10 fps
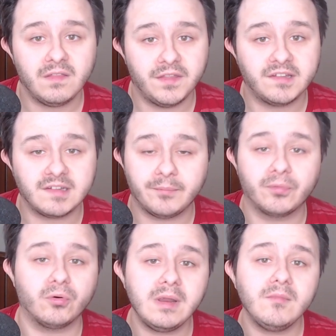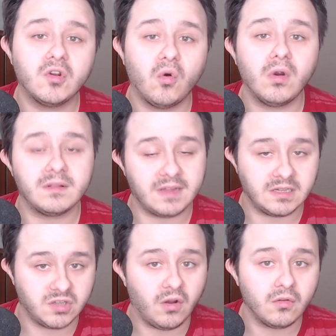The Supreme Court
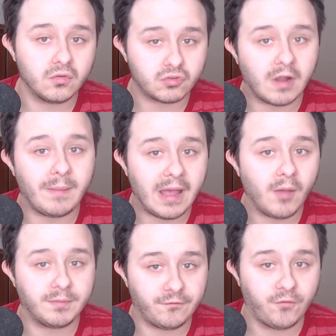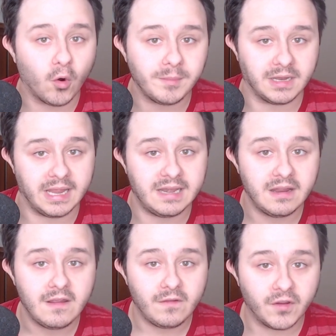that Donald Trump helped formulate,
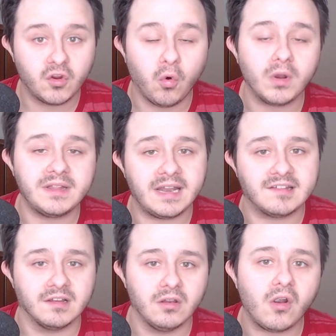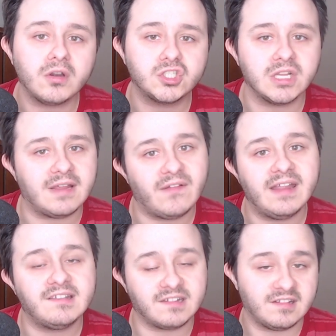the court that is largely of
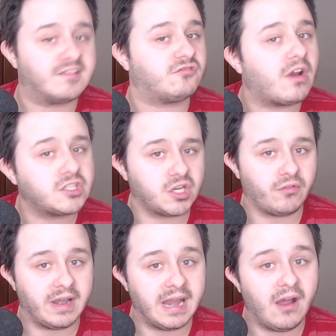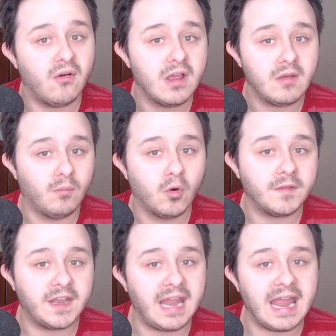his construction right now, more
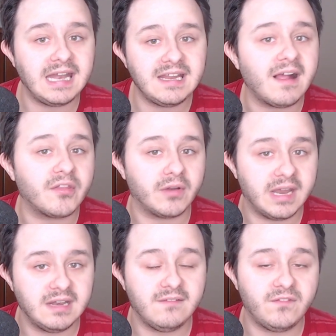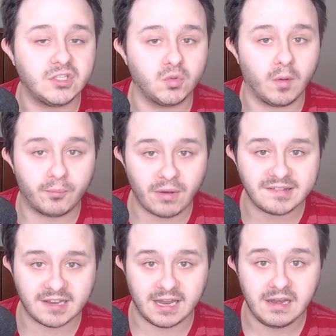than any other individual
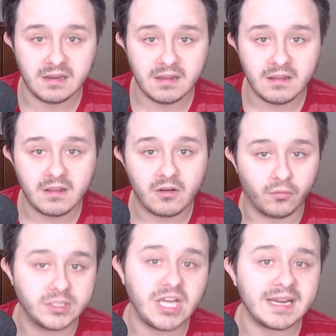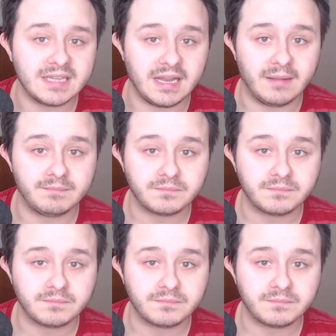president, rejected him.